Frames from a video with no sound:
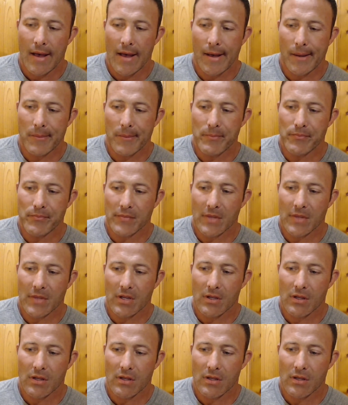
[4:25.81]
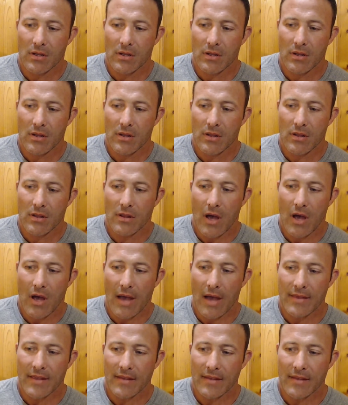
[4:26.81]
Um,
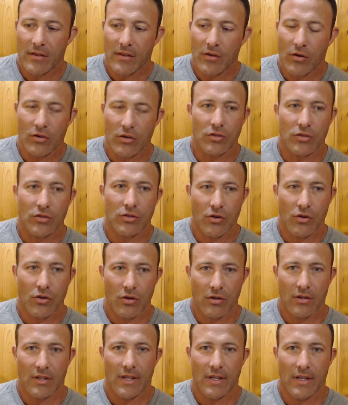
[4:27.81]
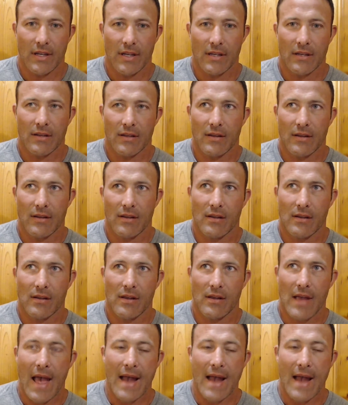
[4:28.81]
I think that there are certainly
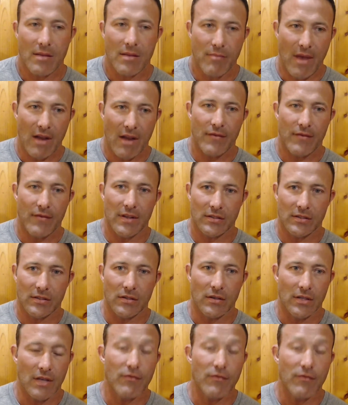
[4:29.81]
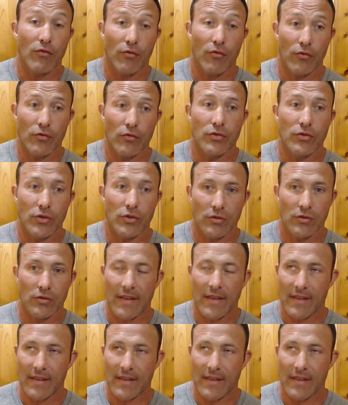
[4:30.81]
added benefits to even fruit juice.